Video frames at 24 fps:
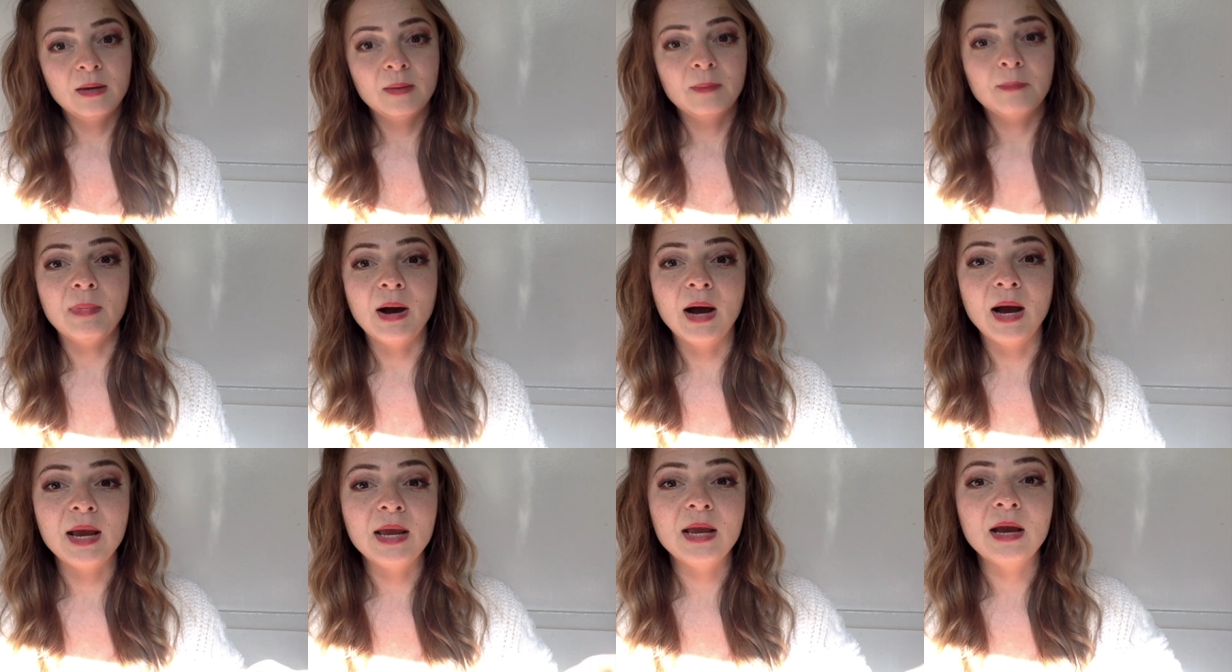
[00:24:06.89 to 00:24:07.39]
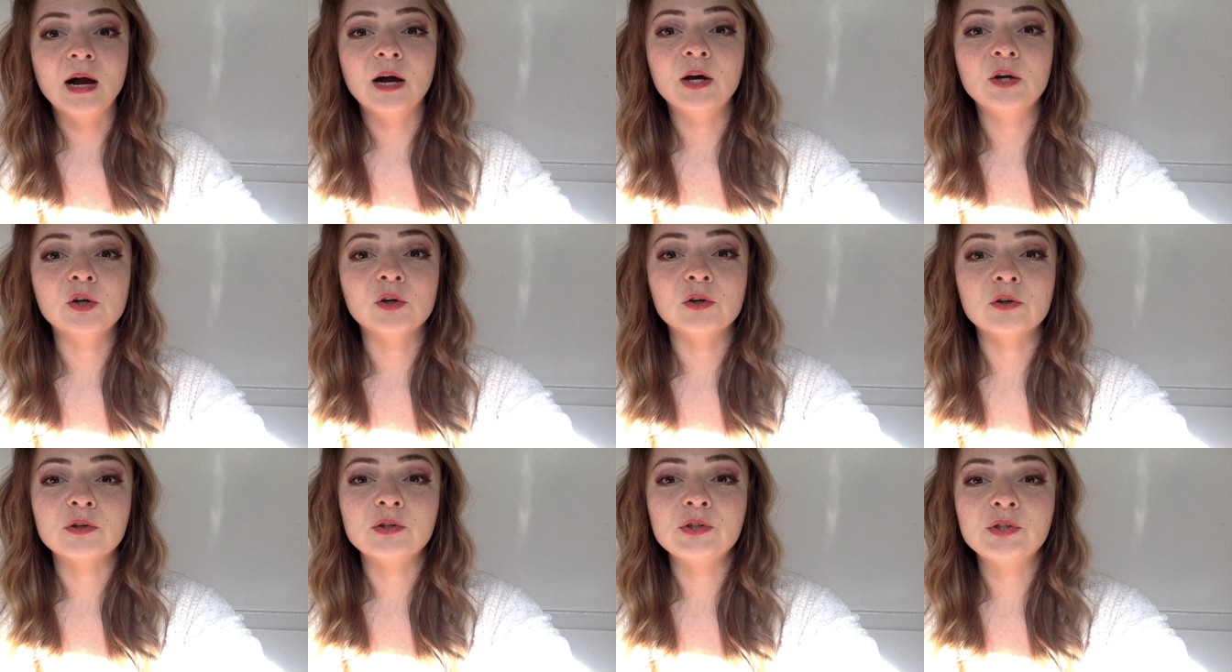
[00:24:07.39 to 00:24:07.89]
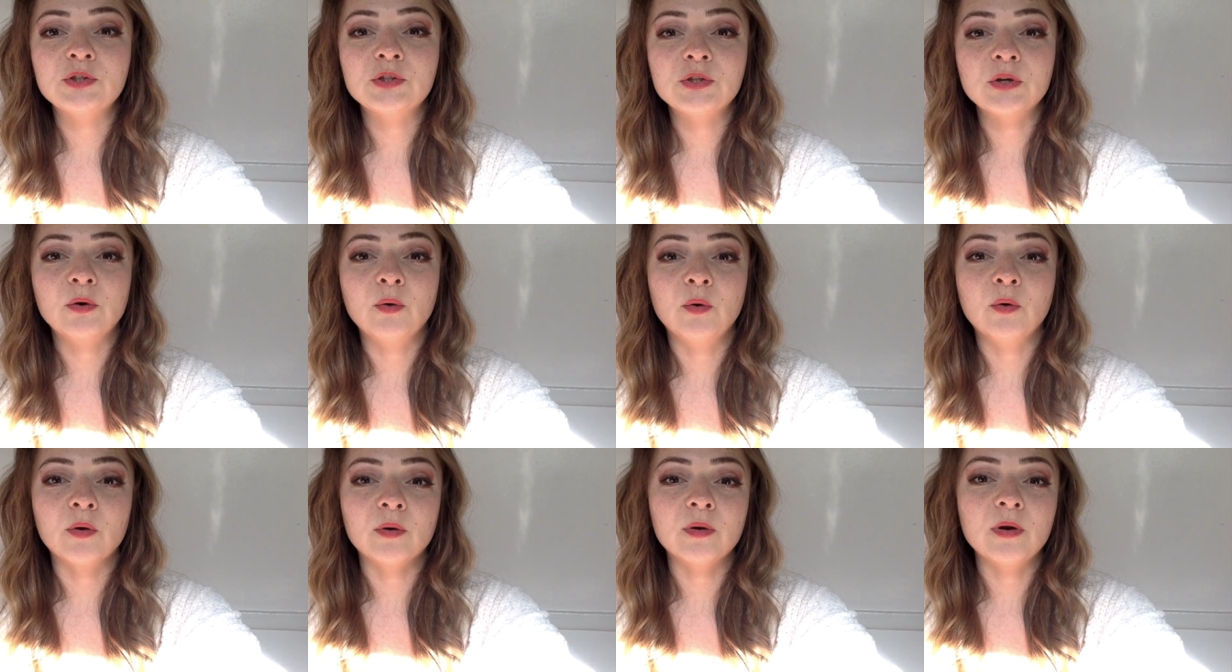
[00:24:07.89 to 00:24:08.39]
My udders
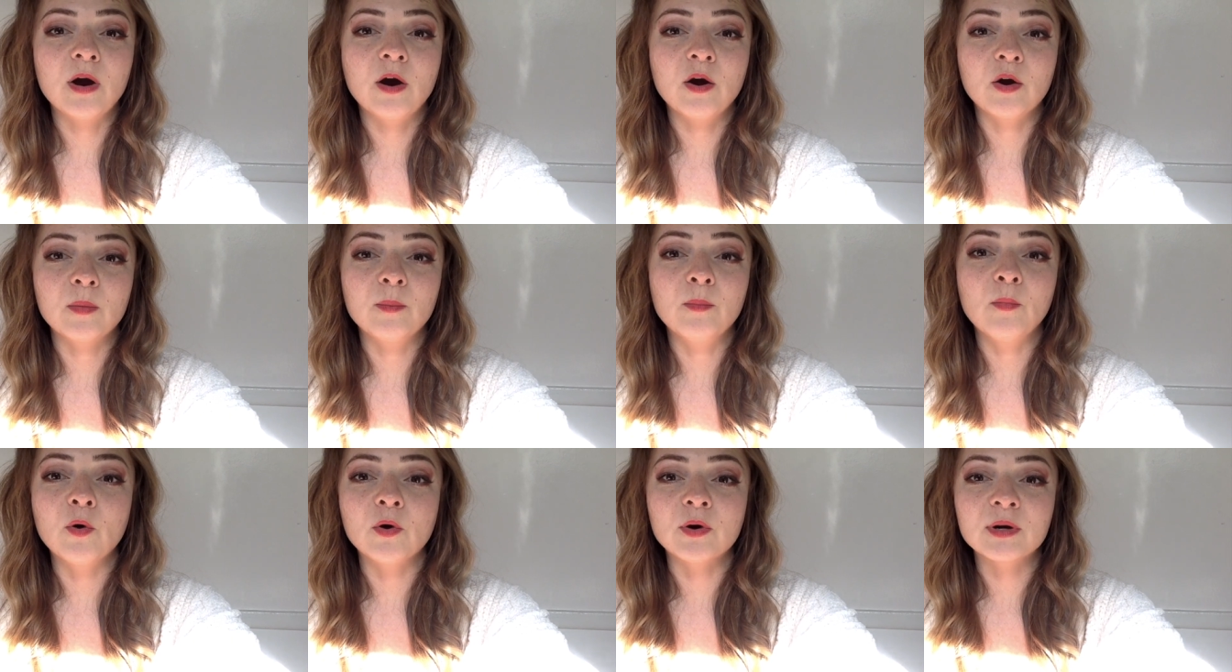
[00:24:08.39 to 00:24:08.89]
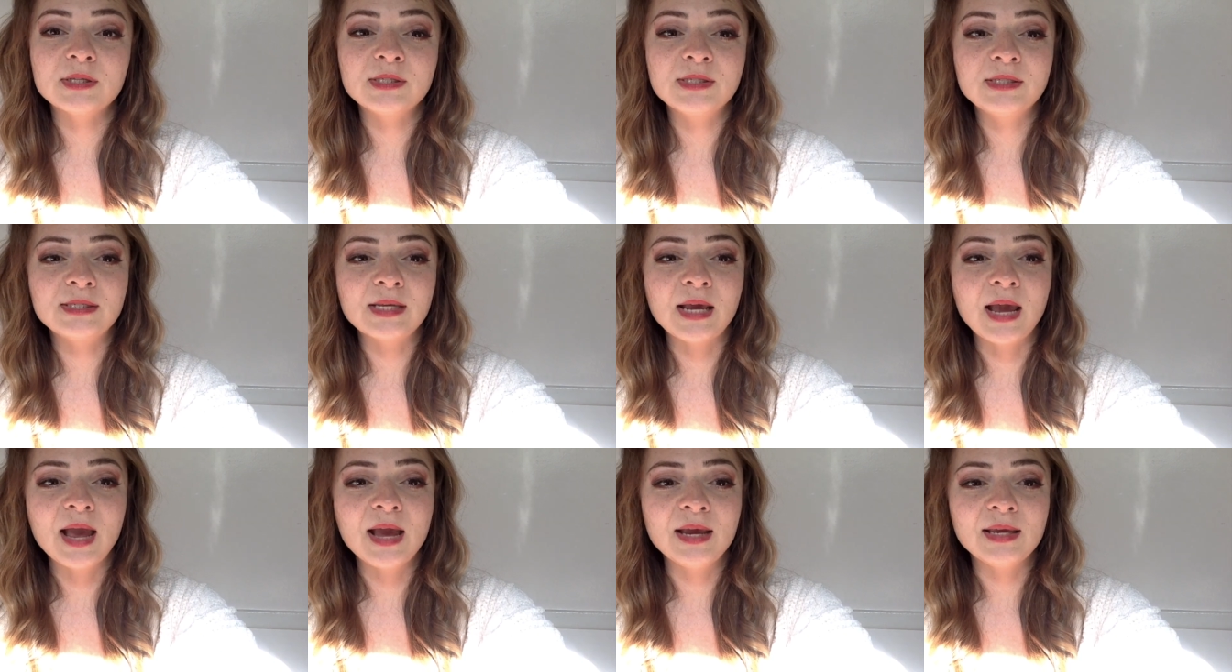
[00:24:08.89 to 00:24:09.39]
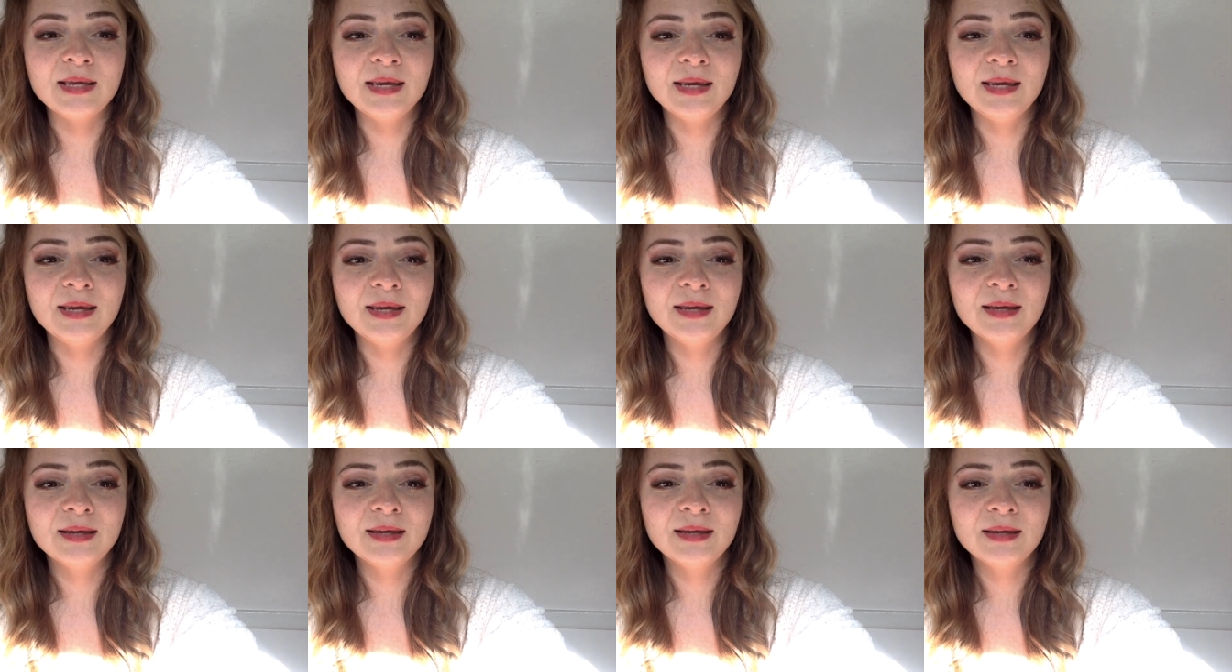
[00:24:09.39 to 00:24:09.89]
or, are more
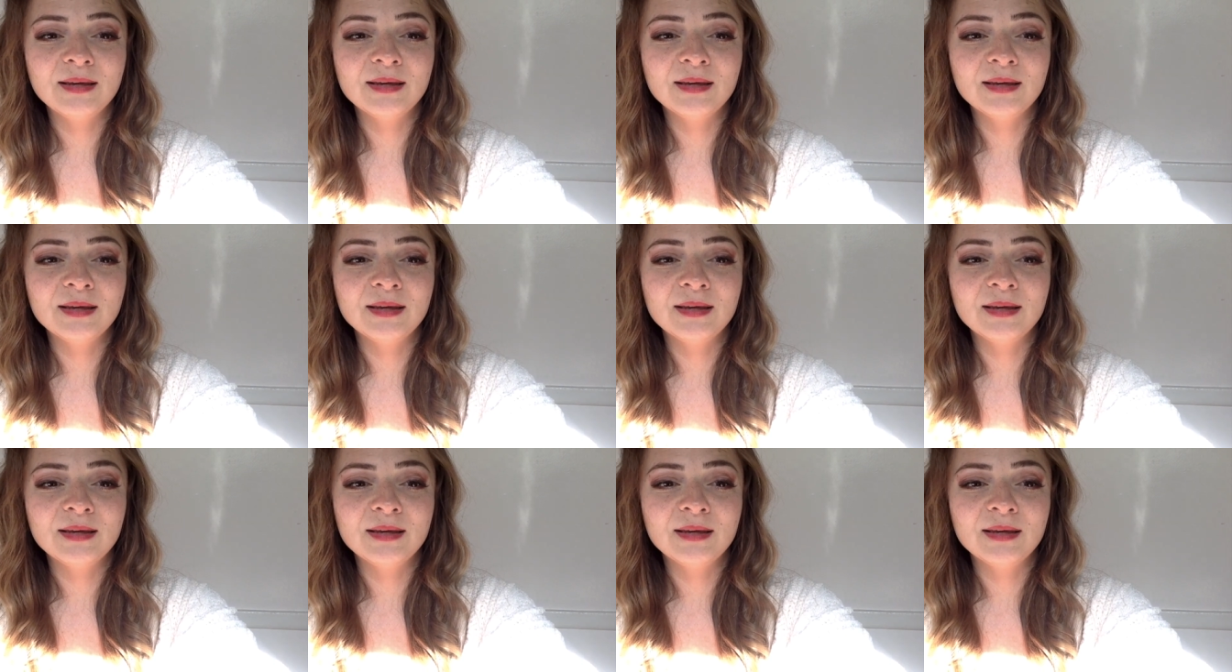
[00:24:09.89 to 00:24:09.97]
saggy.